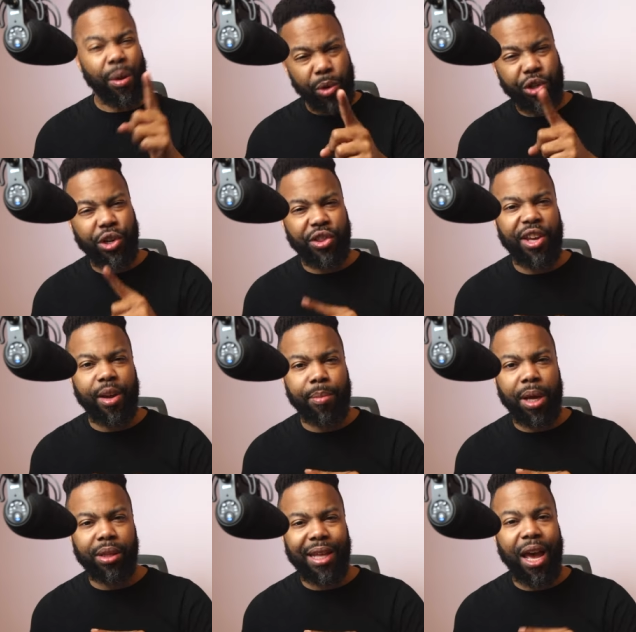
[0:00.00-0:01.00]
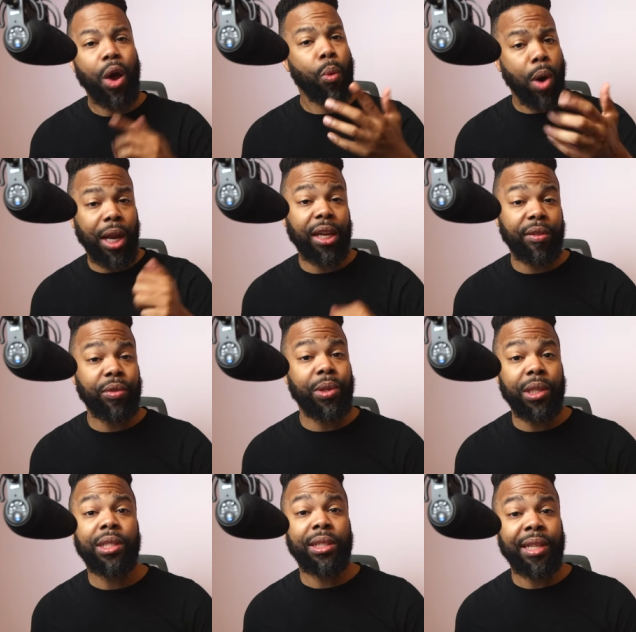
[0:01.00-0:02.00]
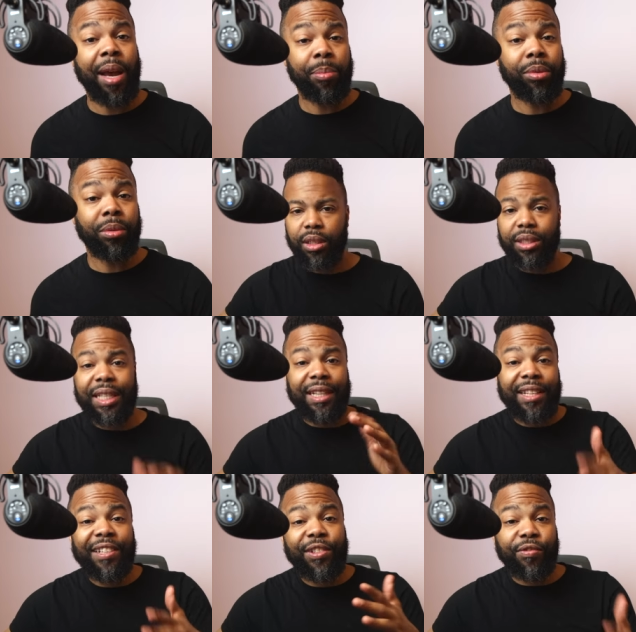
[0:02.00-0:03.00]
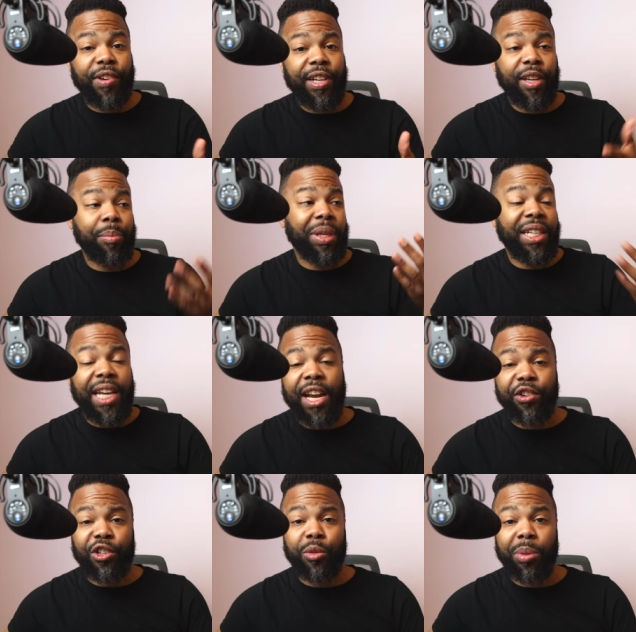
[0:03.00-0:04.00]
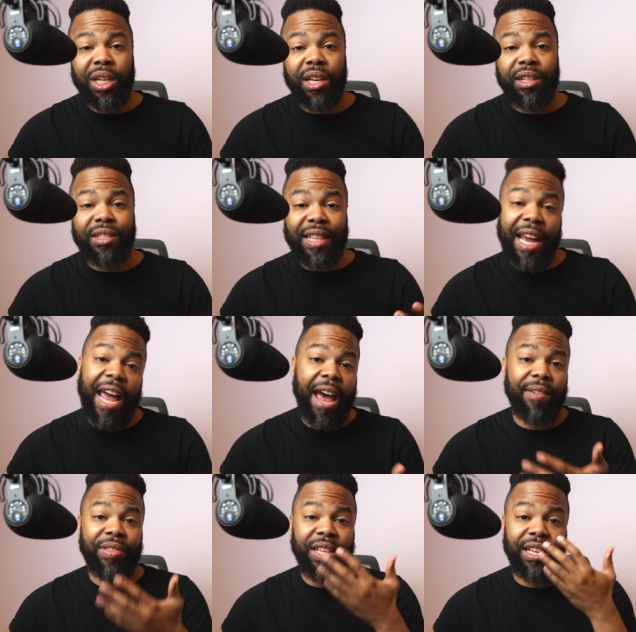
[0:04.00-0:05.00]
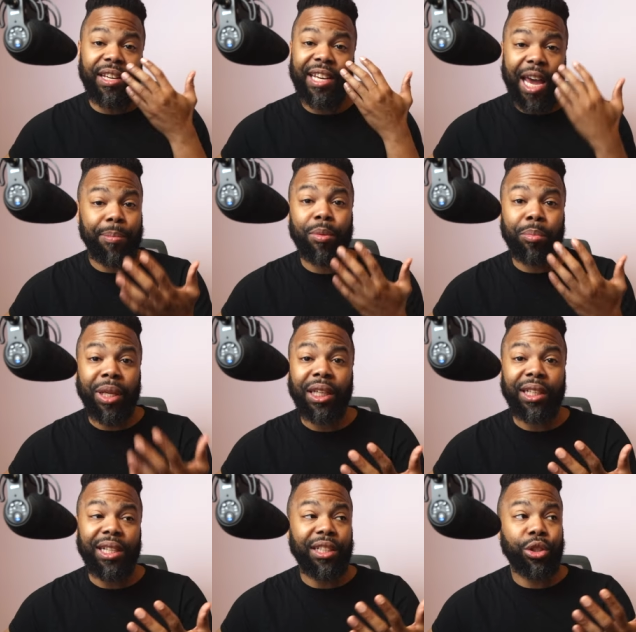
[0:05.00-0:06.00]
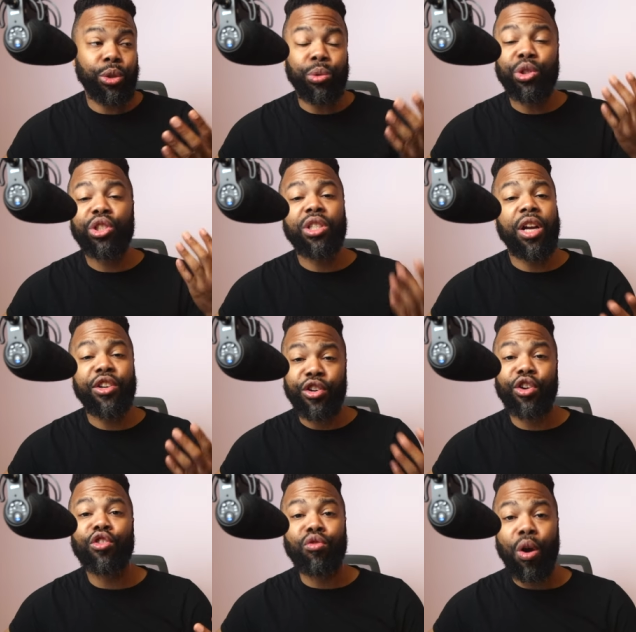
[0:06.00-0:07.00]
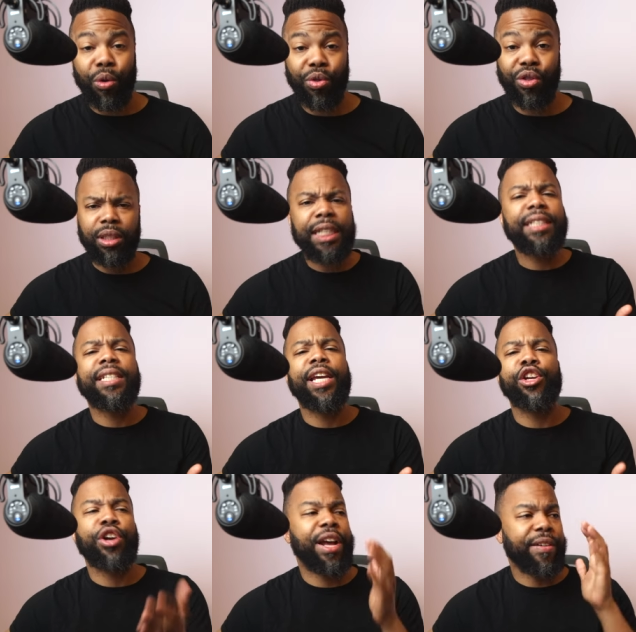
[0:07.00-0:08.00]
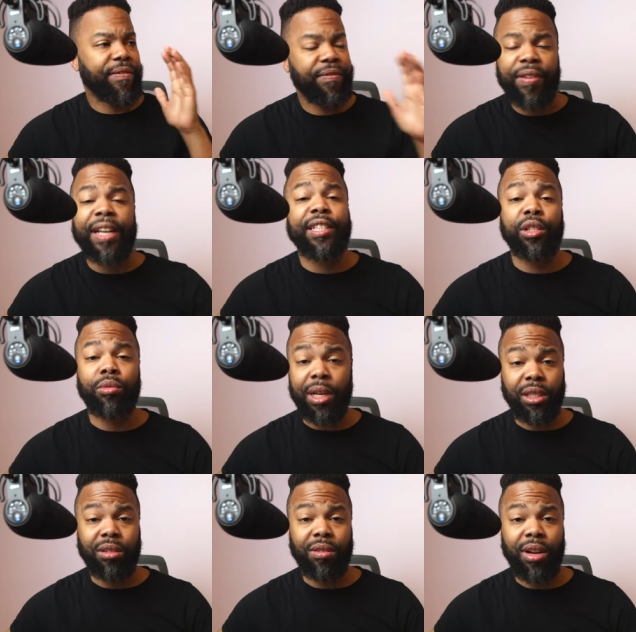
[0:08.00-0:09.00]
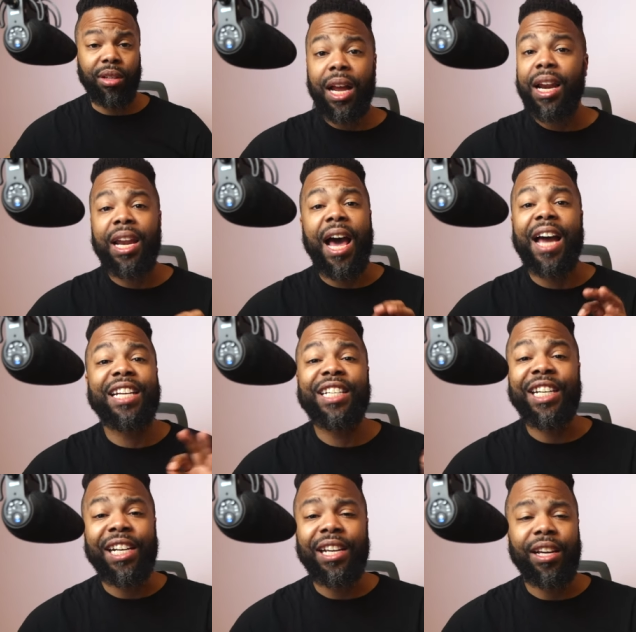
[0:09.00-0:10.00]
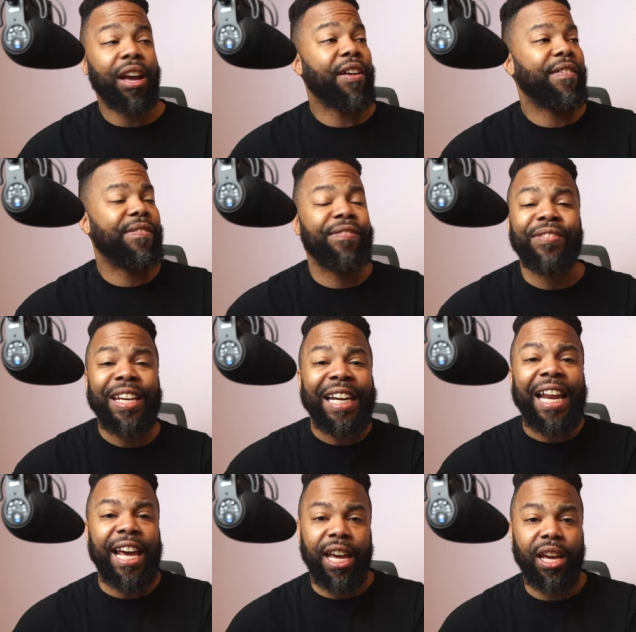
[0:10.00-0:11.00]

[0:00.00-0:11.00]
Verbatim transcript: And I want you to think about that while I give you this example. See, this friend can be dangerous because they have the capability to stunt your growth. Let's say you're at a fancy restaurant, La Chic Filet.